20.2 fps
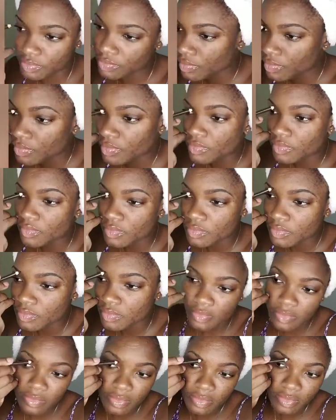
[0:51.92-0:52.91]

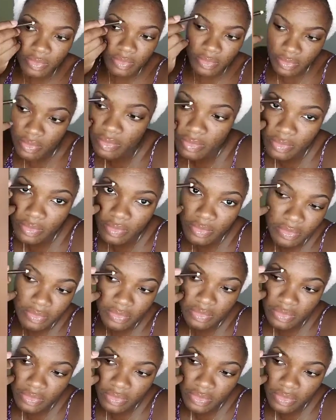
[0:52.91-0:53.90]
and
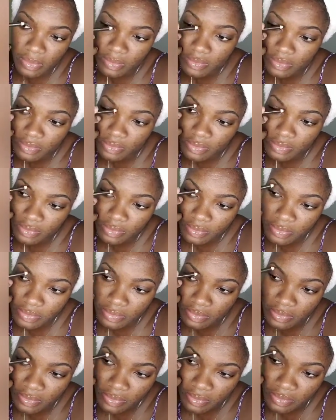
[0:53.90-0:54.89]
he was
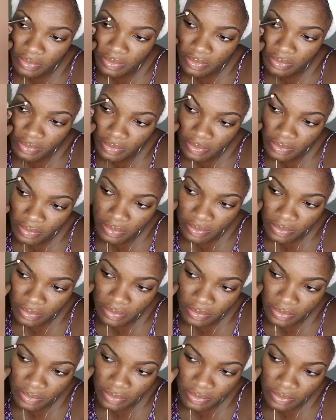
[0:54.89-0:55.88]
running around.
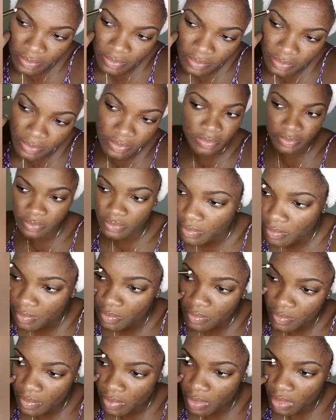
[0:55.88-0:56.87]
So I'm starting
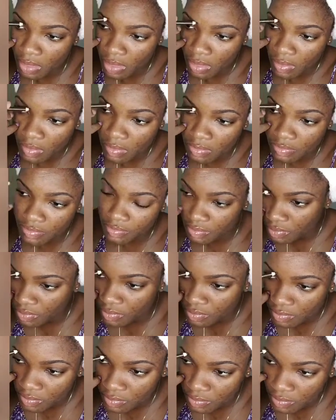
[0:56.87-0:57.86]
off with my eyes. I'm
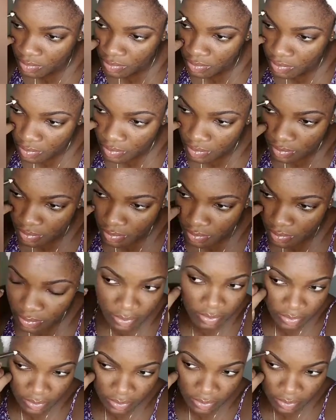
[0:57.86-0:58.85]
using a dark
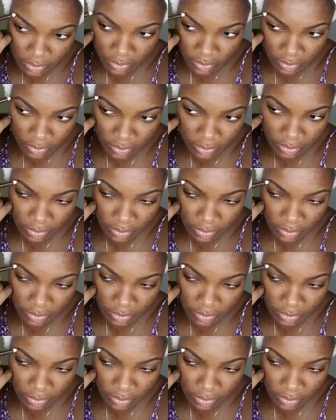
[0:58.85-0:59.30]
brown eye